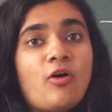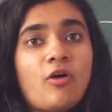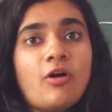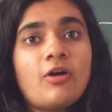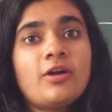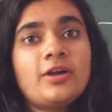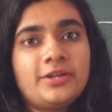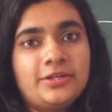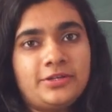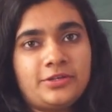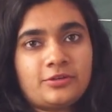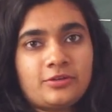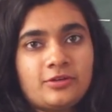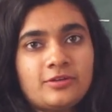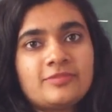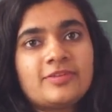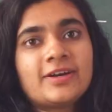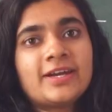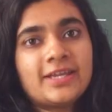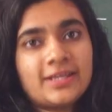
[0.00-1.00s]
order
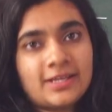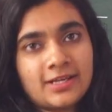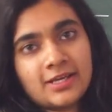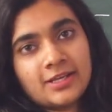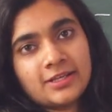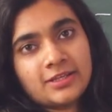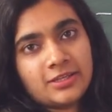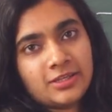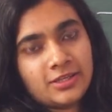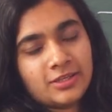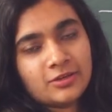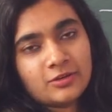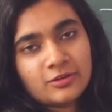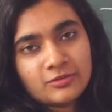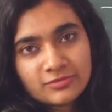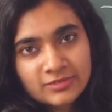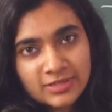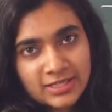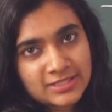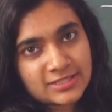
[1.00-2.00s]
of hierarchy
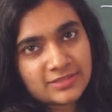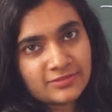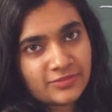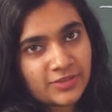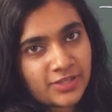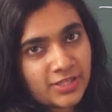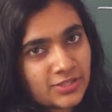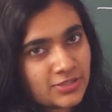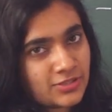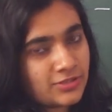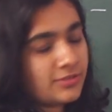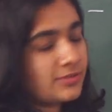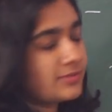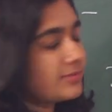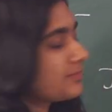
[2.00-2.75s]
of classification?